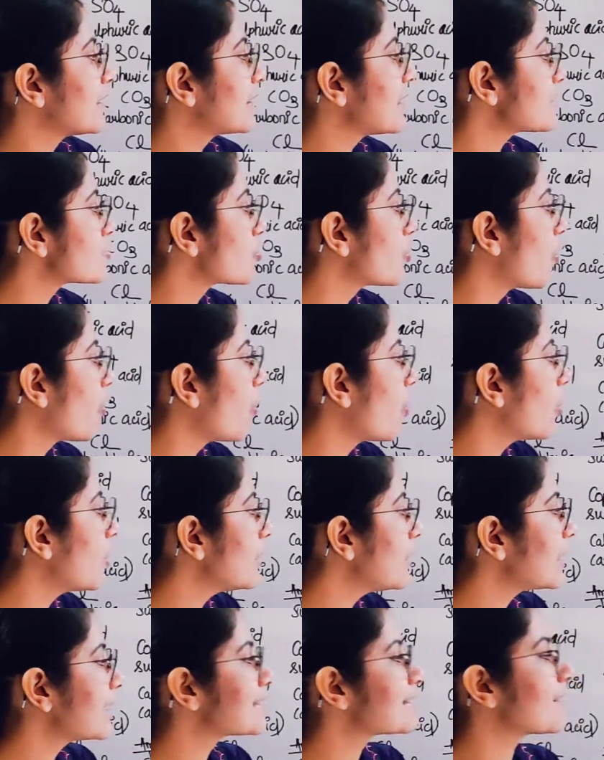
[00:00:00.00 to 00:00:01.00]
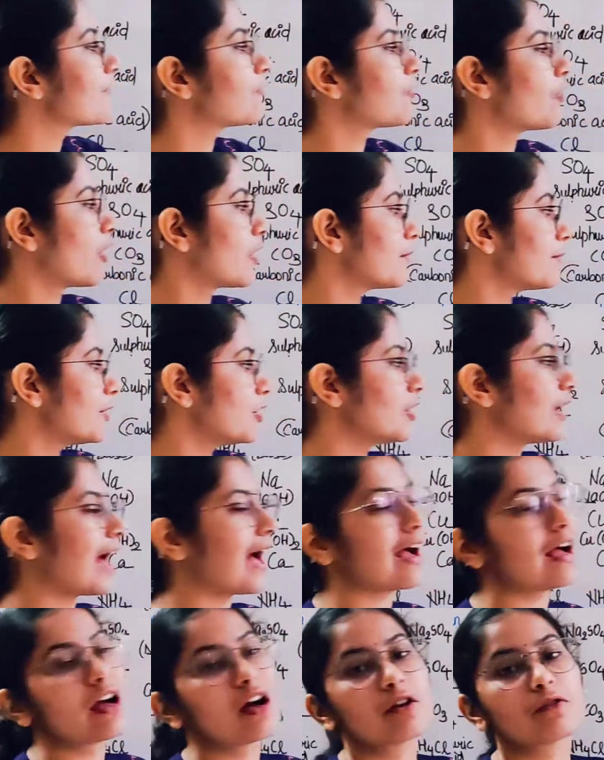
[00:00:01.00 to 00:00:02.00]
This whole is a
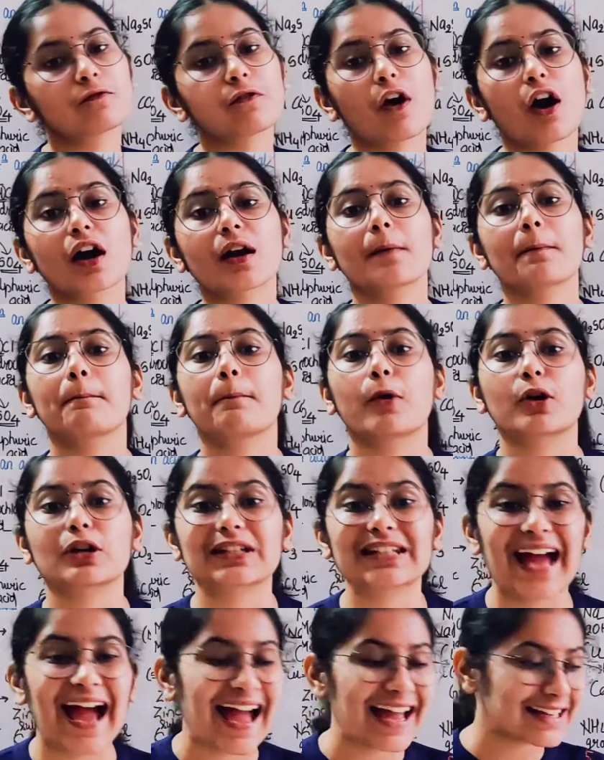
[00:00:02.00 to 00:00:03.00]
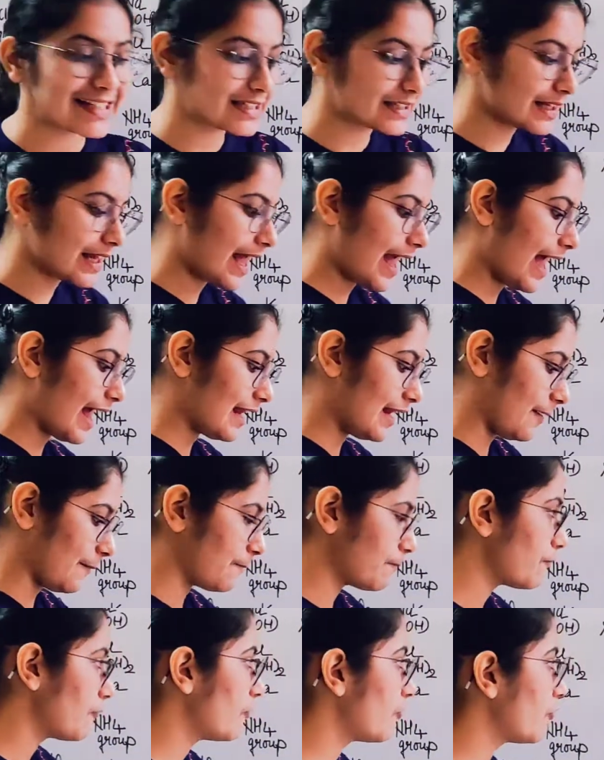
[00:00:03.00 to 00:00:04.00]
formula for potash
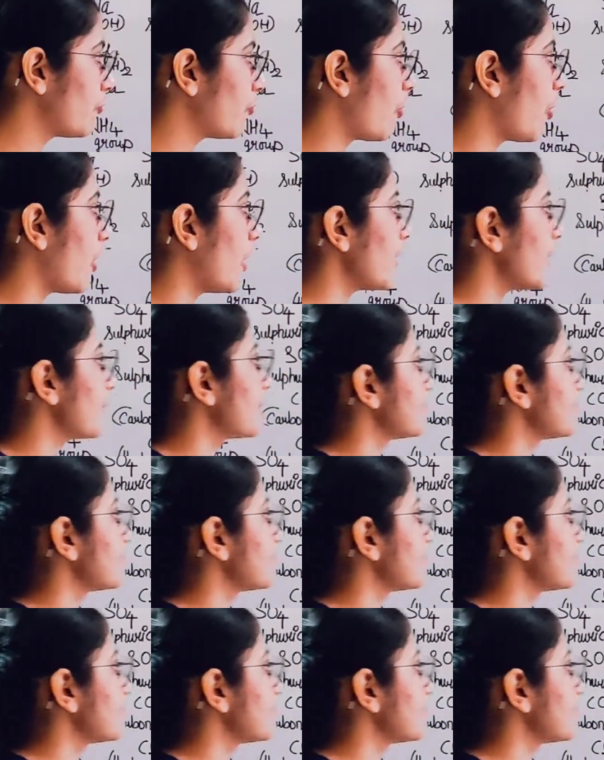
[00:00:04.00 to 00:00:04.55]
alum, for